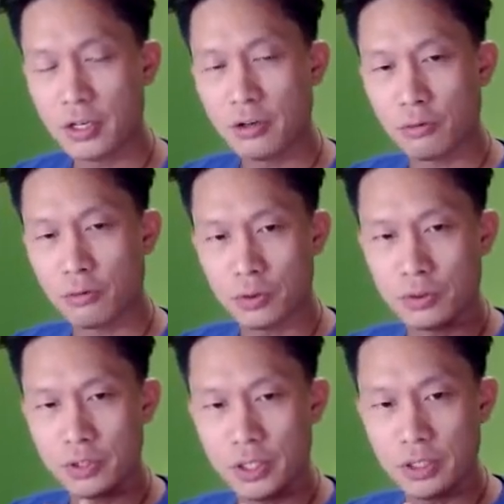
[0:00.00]
for
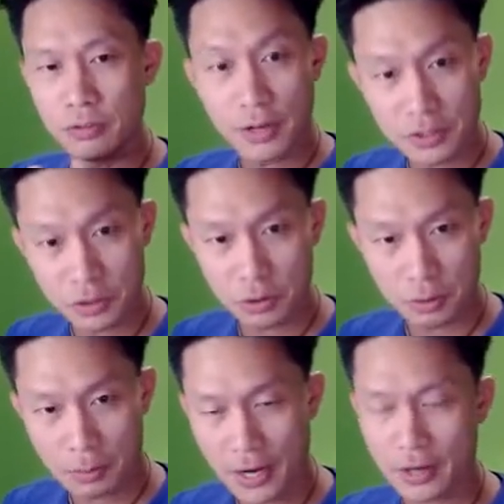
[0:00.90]
the device user, the
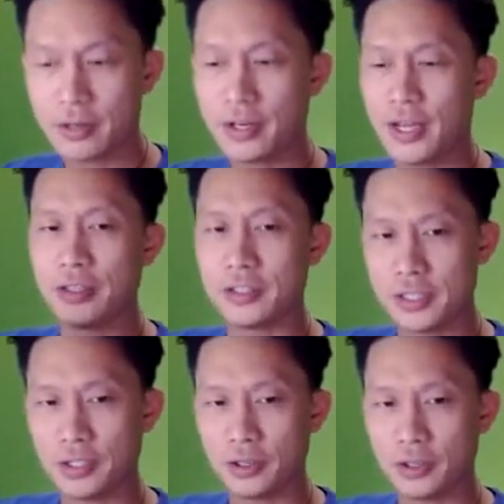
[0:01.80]
buyer, and the
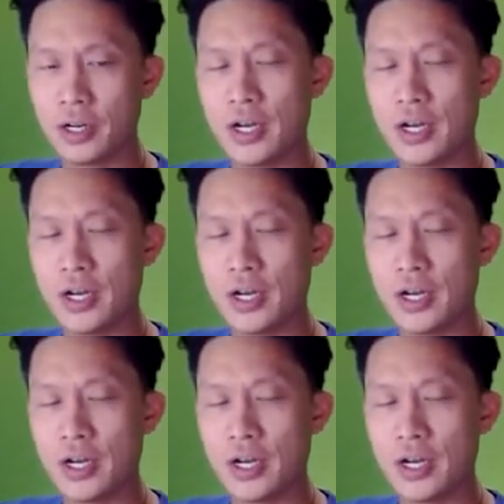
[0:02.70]
seller.